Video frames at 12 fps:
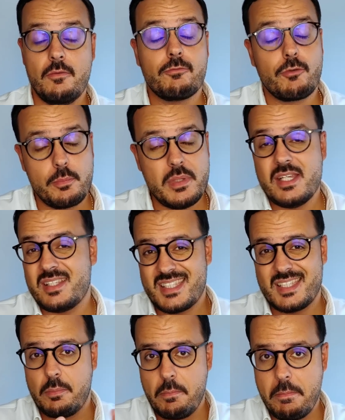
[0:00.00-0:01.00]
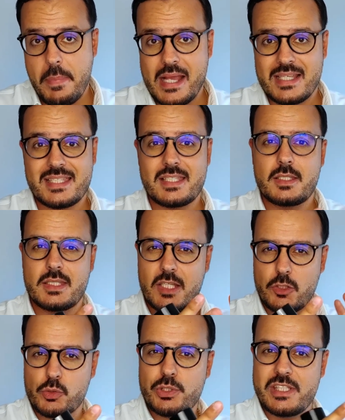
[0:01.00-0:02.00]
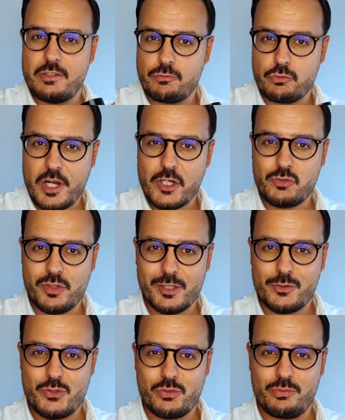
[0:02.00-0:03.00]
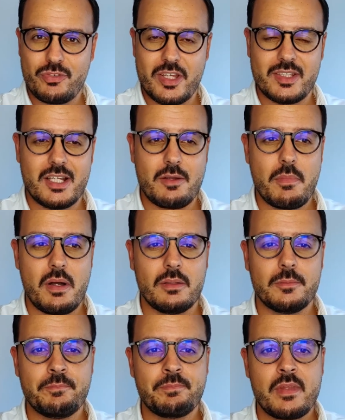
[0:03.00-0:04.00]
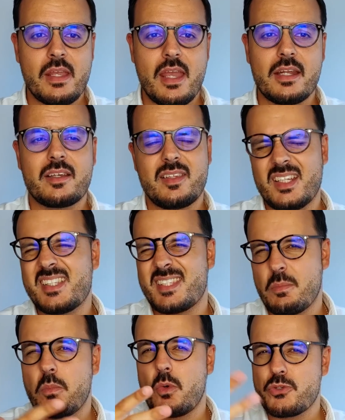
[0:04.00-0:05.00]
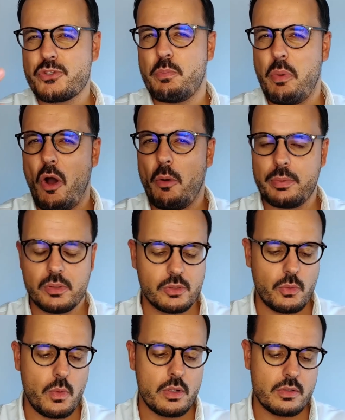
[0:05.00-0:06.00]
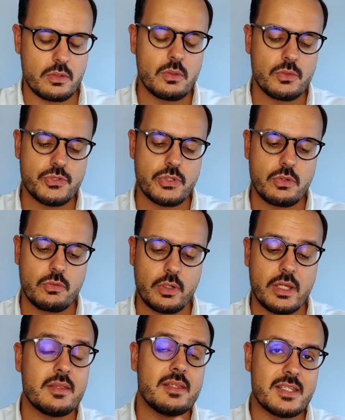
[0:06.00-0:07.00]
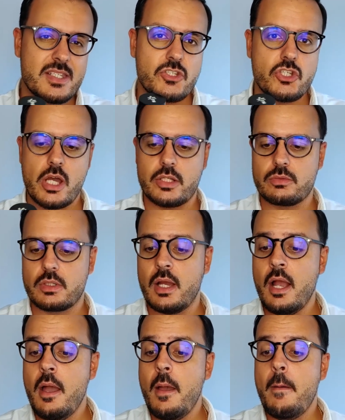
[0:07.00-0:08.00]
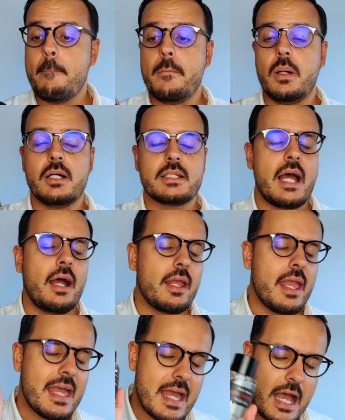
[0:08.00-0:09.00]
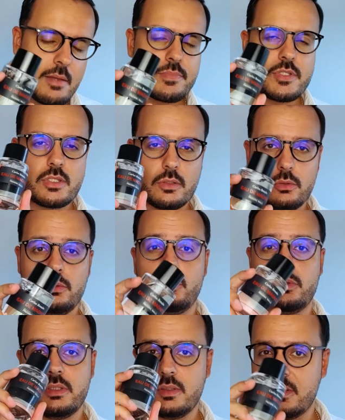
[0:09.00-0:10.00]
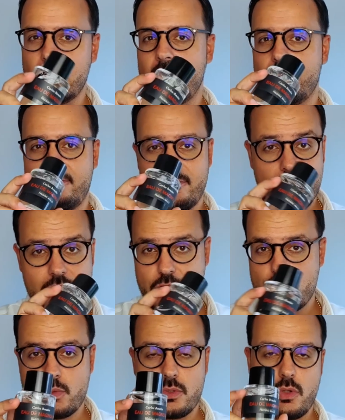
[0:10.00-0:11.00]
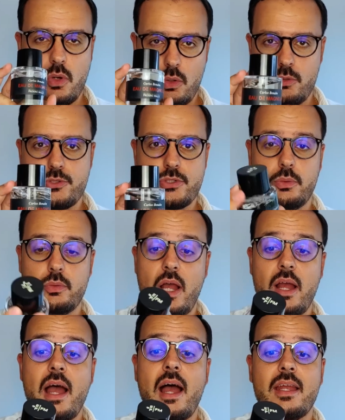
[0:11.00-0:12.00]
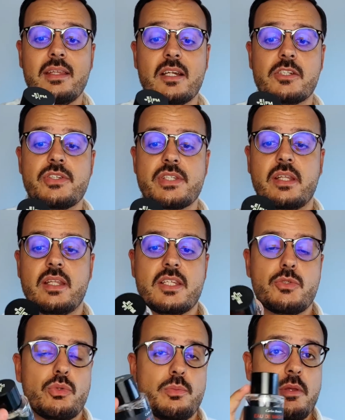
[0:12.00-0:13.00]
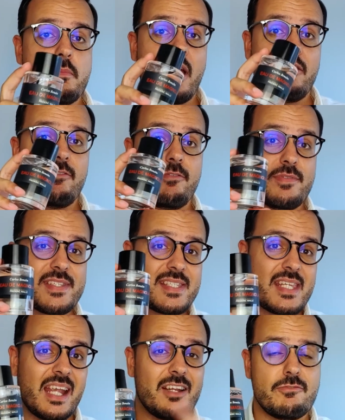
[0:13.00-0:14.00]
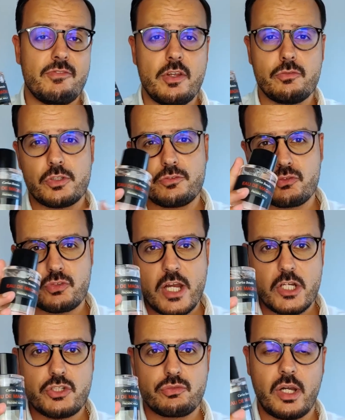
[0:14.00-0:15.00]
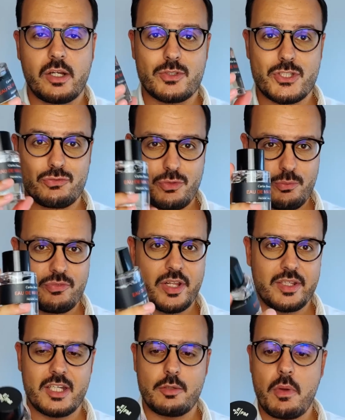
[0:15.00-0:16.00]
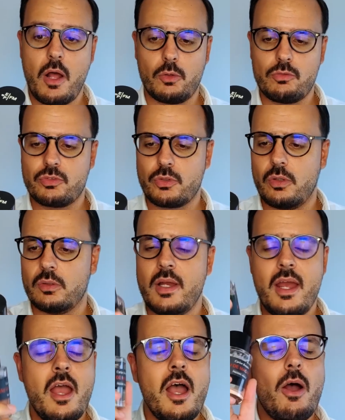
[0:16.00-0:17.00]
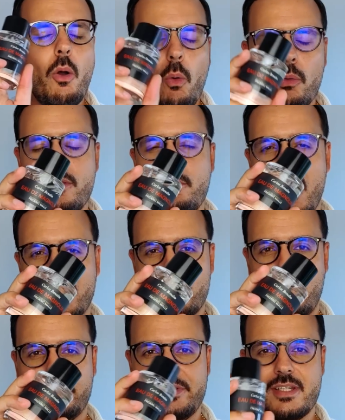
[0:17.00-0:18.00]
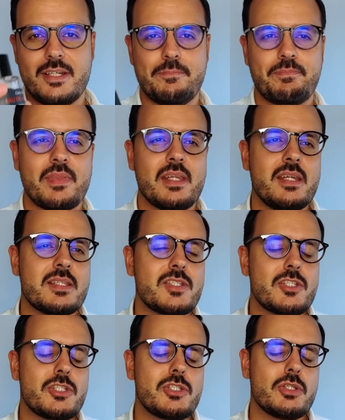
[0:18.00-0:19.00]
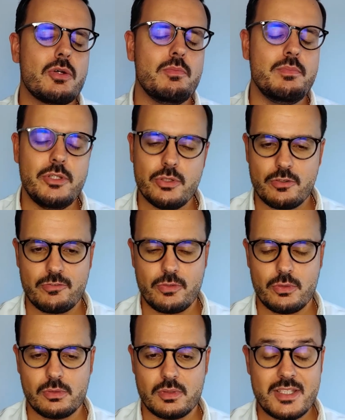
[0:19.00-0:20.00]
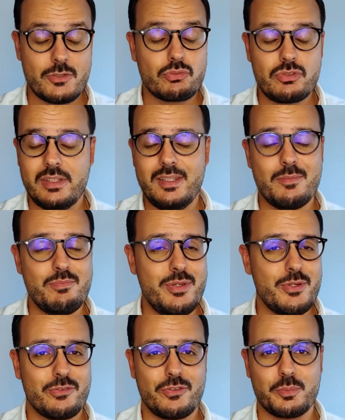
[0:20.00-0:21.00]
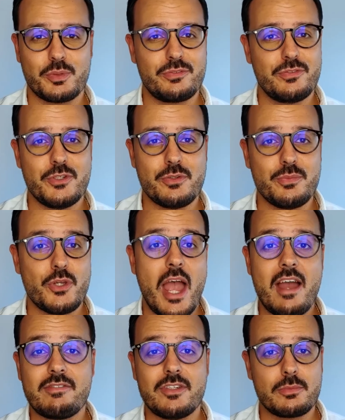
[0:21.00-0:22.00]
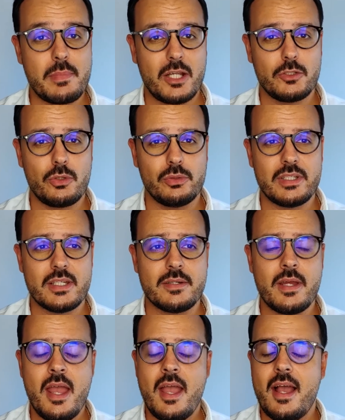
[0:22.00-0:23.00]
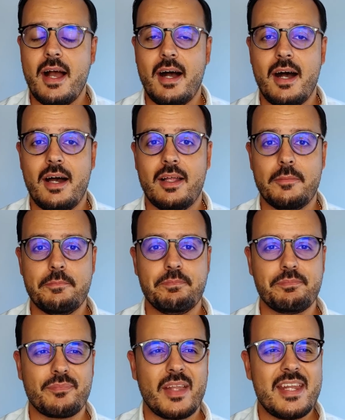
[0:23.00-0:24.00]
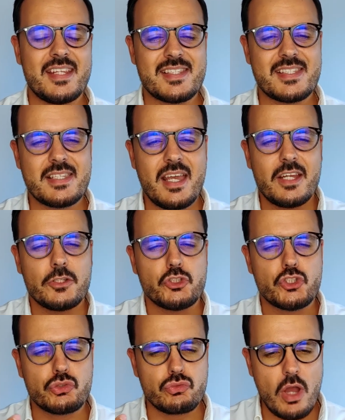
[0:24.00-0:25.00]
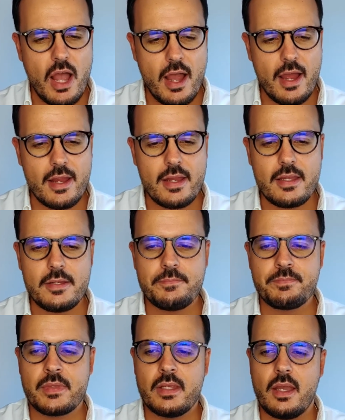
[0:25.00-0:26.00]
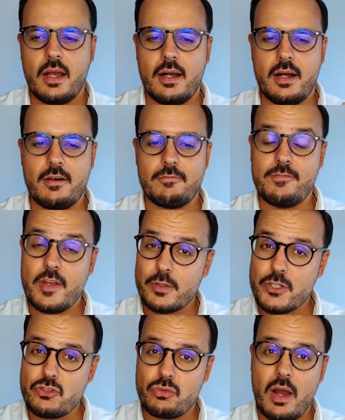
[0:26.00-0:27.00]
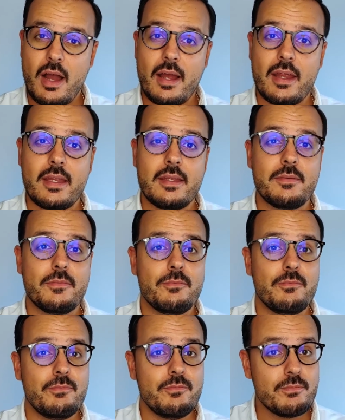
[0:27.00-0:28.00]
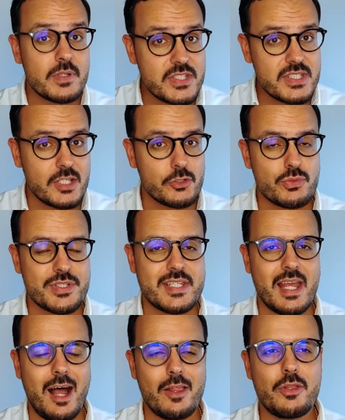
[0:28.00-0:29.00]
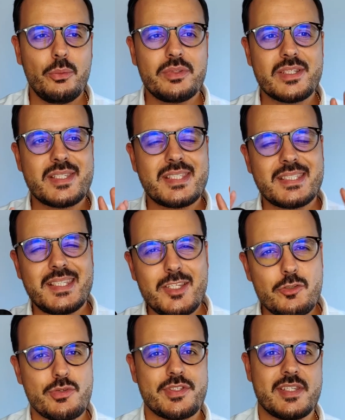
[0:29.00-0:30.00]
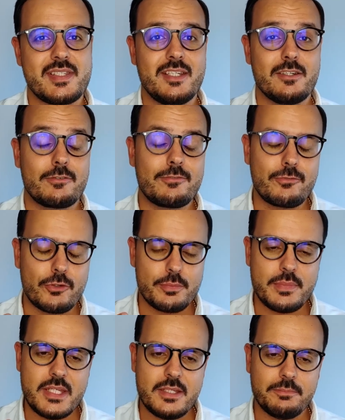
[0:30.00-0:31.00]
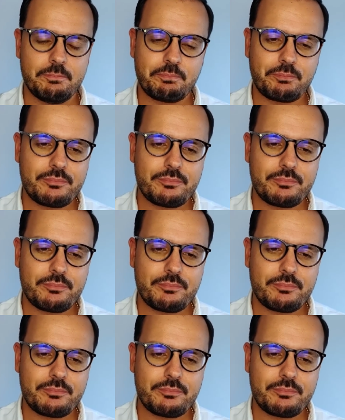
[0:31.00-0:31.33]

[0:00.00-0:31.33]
for me, it's the best citrusy fresh fragrance from Frederic Malle, and I think it's the most popular one also in this genre. But I absolutely love this one also. I dare to say that this would be my second favorite fresh fragrance from Frederic Malle overall. Eau de Magnolia, it's so beautiful. It's really a beautiful perfume. You have here Magnolia, and it's dry, very dry, but citrusy. Although the citruses here, for me,